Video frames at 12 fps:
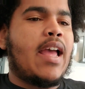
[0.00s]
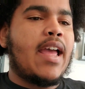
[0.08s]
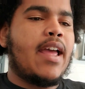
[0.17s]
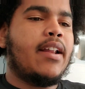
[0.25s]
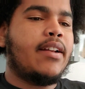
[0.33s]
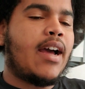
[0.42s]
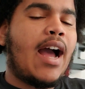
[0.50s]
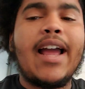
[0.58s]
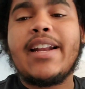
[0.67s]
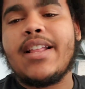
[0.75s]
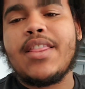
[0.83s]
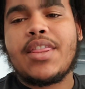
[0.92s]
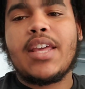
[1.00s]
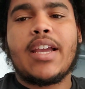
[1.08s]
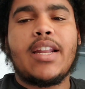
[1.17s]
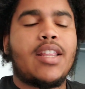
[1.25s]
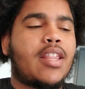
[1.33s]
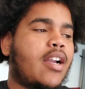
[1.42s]
And I didn't think
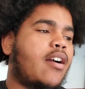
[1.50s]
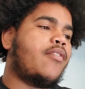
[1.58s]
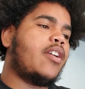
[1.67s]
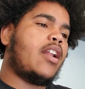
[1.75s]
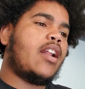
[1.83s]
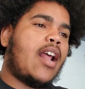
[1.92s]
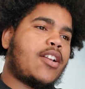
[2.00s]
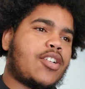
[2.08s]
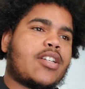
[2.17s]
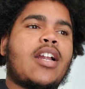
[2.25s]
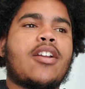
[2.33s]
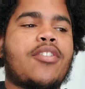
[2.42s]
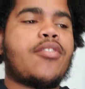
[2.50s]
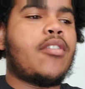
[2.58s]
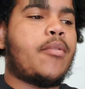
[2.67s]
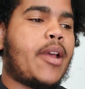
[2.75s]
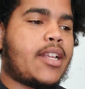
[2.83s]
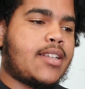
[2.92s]
anything of it, and I just kind of threw
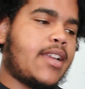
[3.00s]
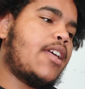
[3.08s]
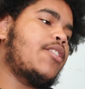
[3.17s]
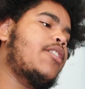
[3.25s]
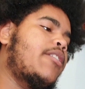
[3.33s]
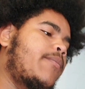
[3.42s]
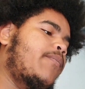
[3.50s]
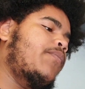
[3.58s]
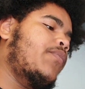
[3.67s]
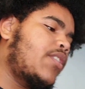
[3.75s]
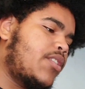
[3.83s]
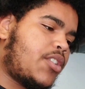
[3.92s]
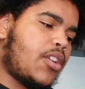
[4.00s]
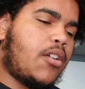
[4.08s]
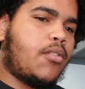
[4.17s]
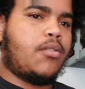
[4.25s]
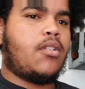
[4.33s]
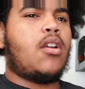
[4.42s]
it back together.
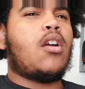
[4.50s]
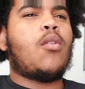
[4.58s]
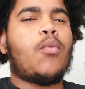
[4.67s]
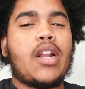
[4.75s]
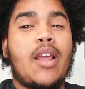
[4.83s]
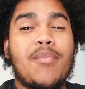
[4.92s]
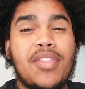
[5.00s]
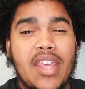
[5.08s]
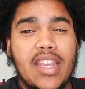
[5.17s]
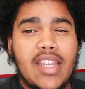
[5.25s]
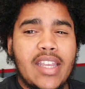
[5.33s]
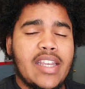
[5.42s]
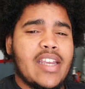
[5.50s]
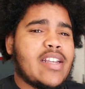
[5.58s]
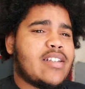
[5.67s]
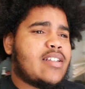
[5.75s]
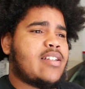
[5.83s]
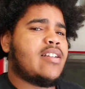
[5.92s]
So, what I'm thinking
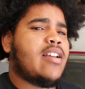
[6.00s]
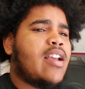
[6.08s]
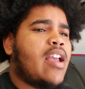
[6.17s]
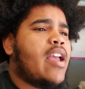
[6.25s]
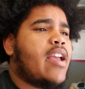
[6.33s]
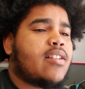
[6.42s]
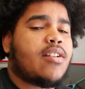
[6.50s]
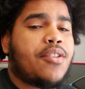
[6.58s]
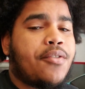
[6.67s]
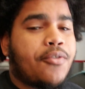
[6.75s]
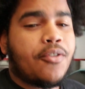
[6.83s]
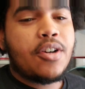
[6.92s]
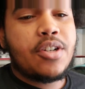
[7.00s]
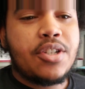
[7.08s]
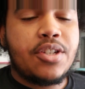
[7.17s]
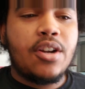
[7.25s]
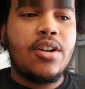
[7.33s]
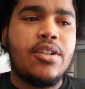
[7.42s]
is on the first
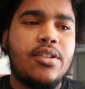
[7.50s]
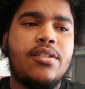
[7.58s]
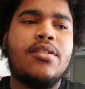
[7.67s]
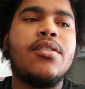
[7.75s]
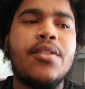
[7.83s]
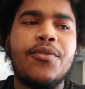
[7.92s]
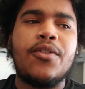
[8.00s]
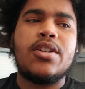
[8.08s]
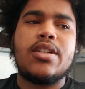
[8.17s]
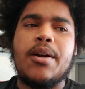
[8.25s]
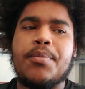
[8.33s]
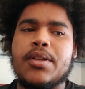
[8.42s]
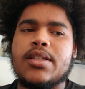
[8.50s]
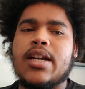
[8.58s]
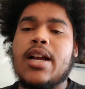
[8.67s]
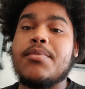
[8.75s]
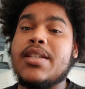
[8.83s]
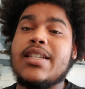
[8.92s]
start, the first couple of
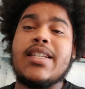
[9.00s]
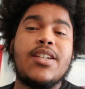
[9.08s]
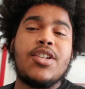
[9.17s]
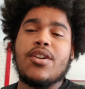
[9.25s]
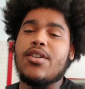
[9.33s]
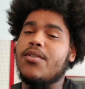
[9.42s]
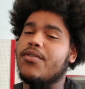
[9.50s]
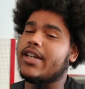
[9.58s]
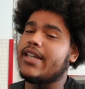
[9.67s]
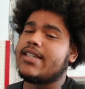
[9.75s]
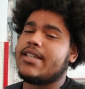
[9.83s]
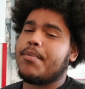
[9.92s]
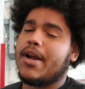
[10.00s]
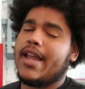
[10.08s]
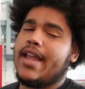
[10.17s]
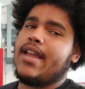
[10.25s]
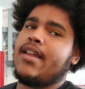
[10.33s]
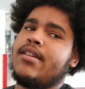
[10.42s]
times, it did turn over easy by
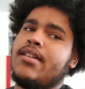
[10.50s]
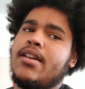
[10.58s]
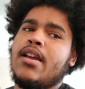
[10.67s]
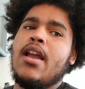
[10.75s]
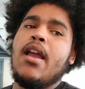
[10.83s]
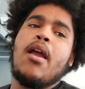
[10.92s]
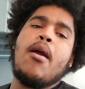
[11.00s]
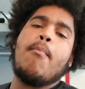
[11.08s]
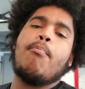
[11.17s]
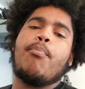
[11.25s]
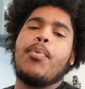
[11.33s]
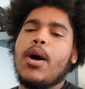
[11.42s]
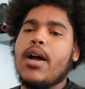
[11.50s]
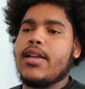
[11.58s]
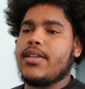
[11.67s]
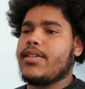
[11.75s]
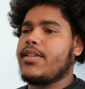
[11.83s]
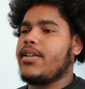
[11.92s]
hand,
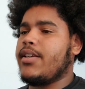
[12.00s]
but